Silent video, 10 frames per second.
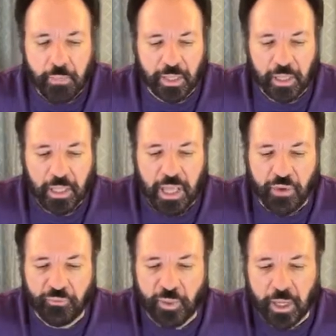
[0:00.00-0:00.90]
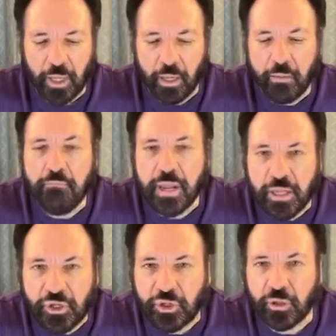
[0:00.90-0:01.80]
But if a
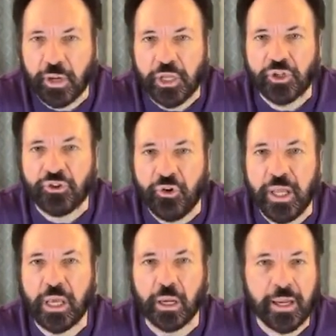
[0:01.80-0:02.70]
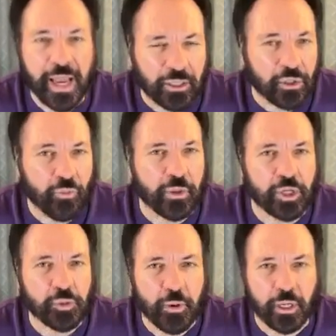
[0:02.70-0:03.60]
minister is truly connected with
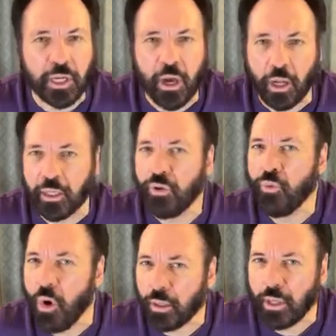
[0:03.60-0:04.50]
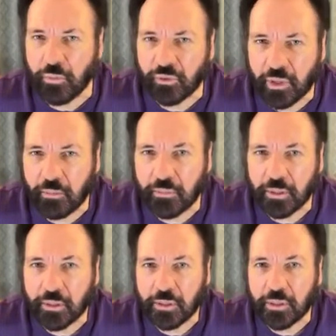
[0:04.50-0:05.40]
the Spirit of God and walking with Him,